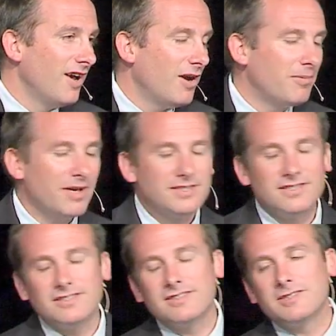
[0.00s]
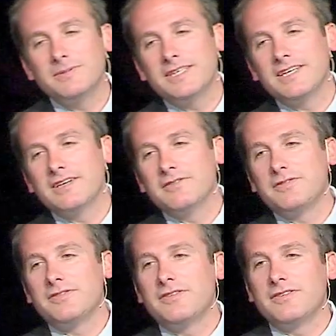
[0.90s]
our president speaking
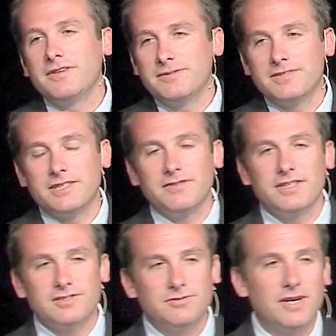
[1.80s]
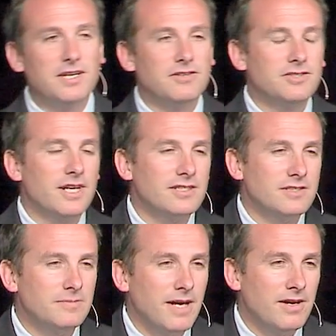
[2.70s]
of, uh, he was giving his radio
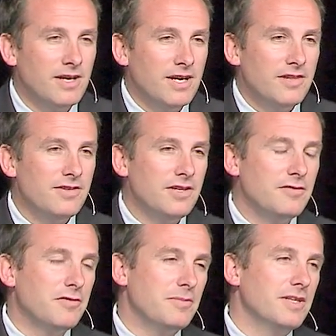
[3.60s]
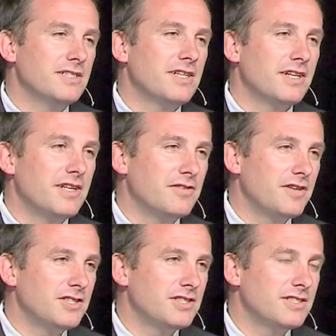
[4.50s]
address about the need for military
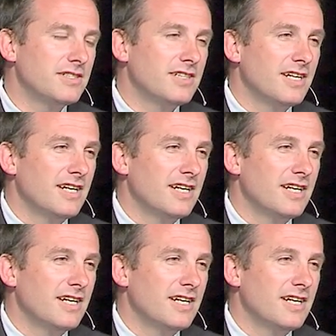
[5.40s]
intervention in